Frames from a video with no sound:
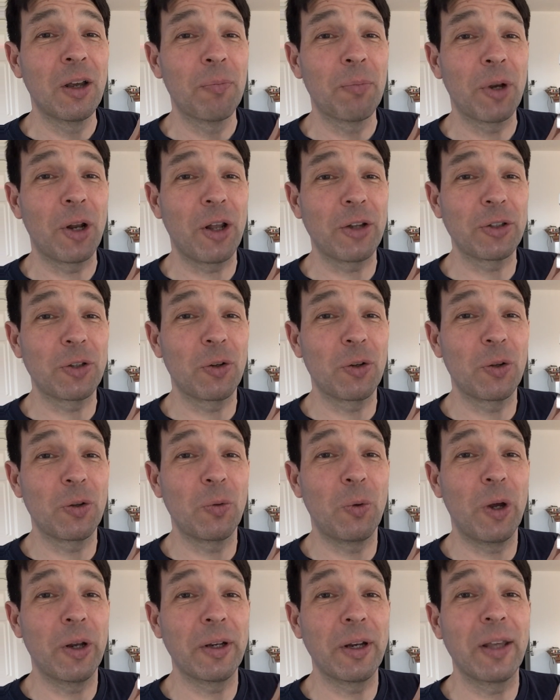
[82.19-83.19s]
but also the
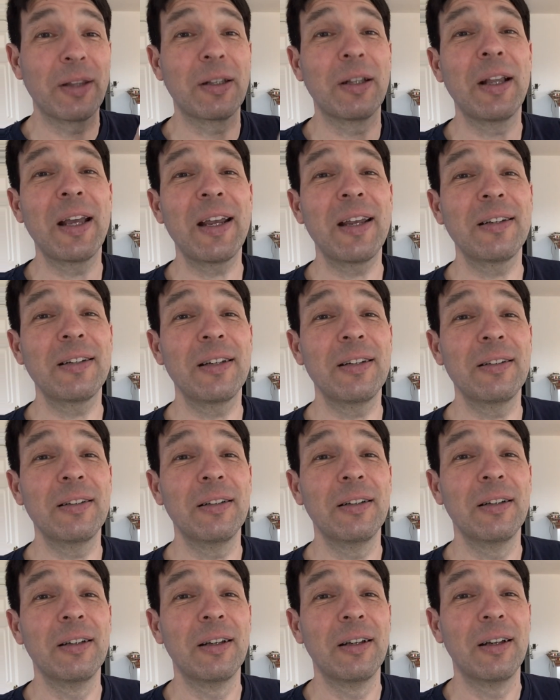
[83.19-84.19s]
one at the
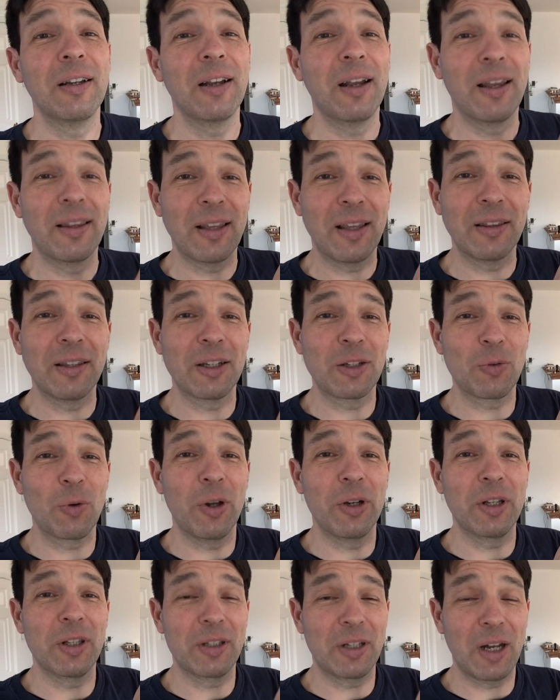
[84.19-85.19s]
landing and then this
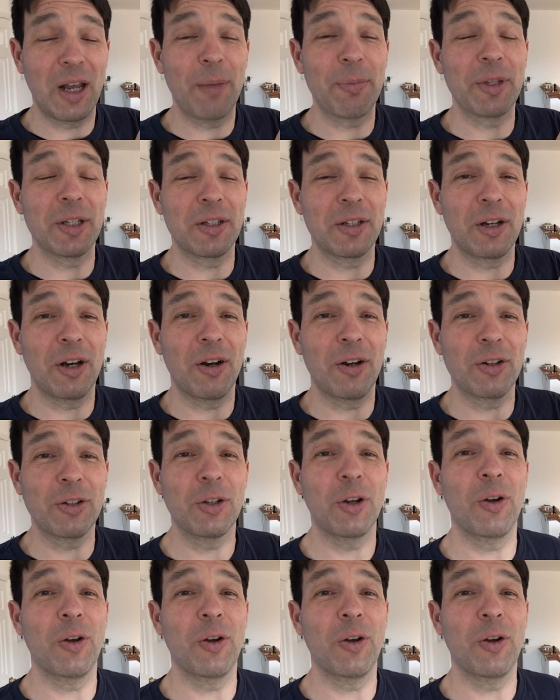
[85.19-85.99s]
one at the top of the stairs.